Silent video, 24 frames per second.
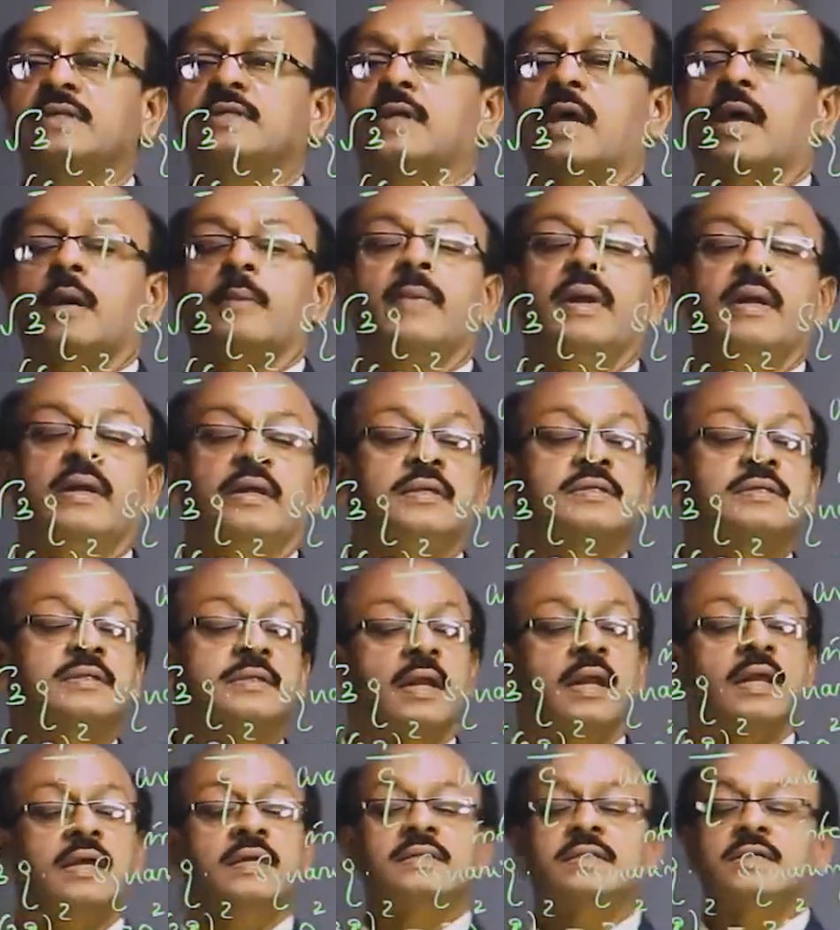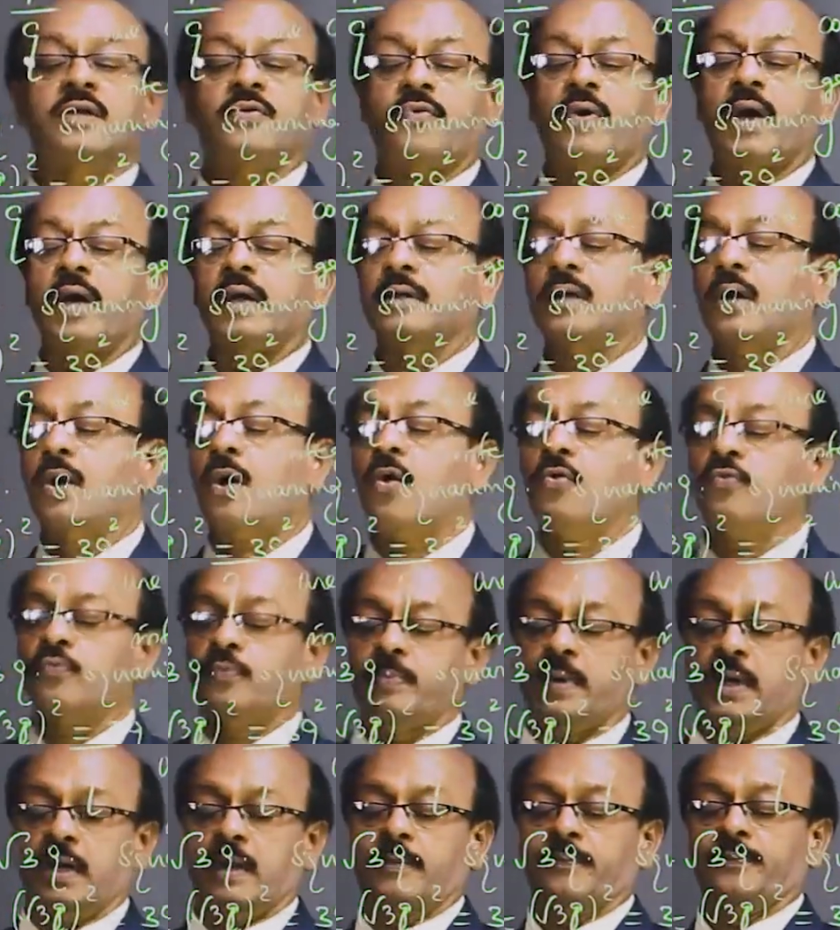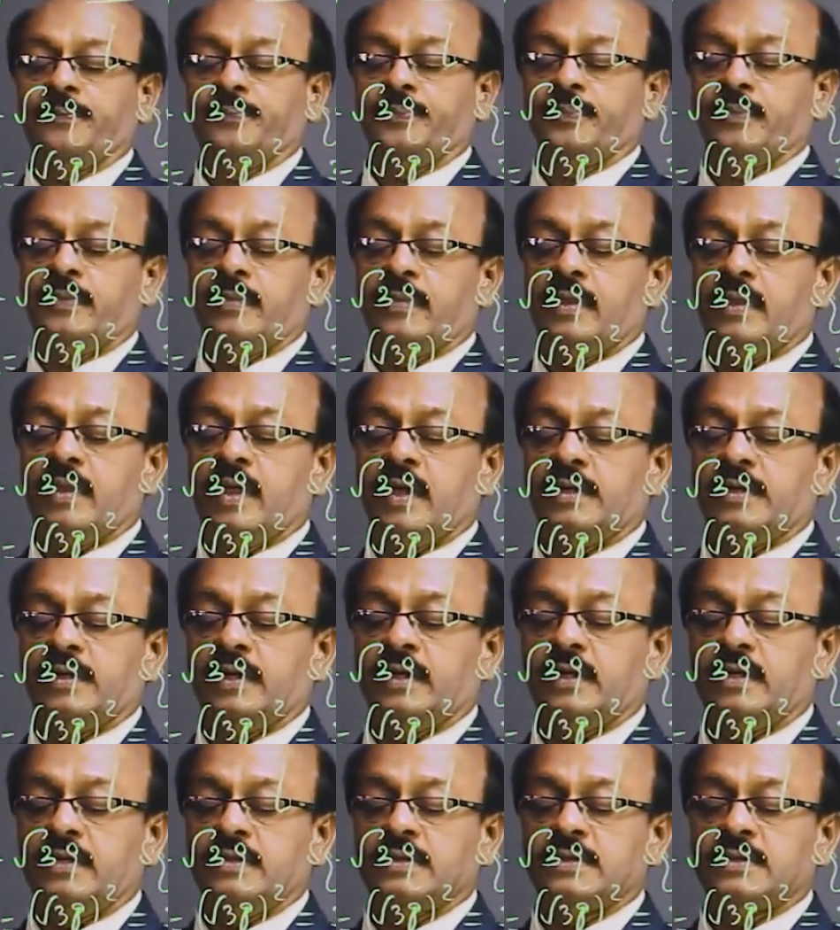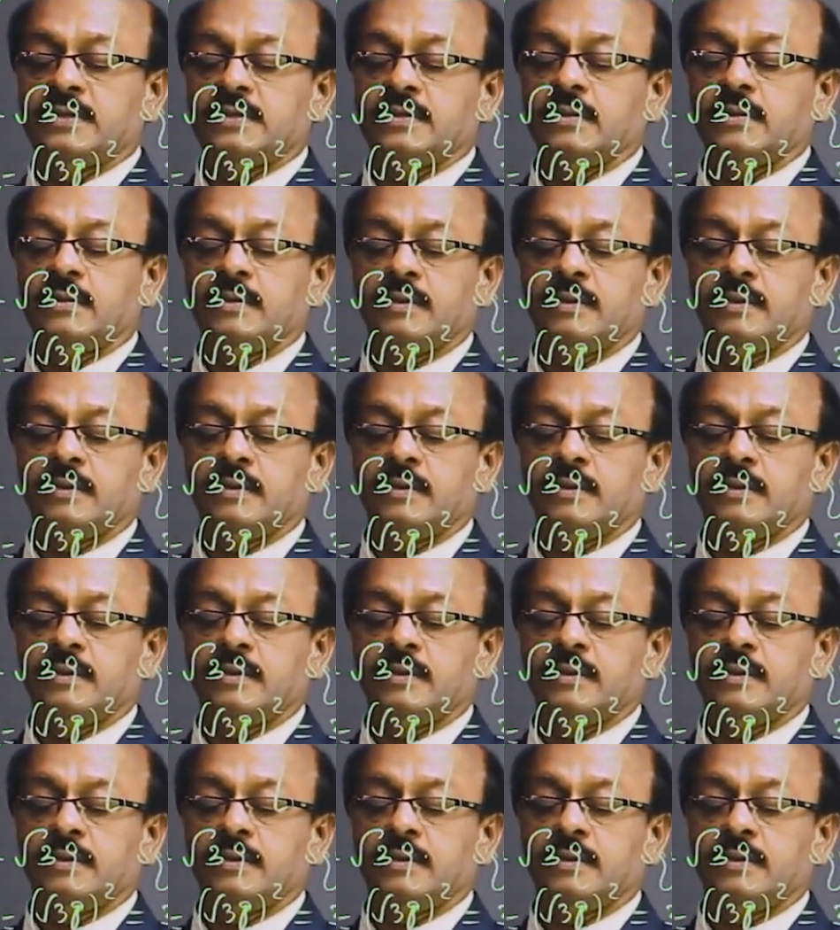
statement is 3 is a factor of P. That is,